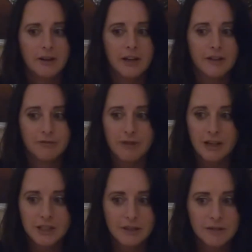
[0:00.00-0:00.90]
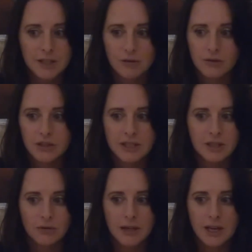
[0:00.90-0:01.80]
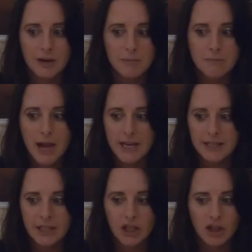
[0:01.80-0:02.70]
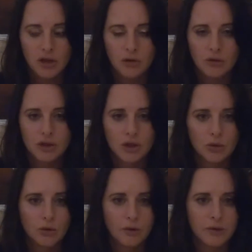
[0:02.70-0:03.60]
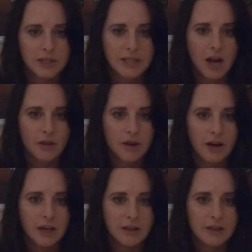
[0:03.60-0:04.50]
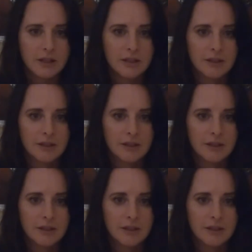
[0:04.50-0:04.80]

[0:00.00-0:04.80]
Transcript: I have relatives who are just doing an amazing huge tour of the South Island.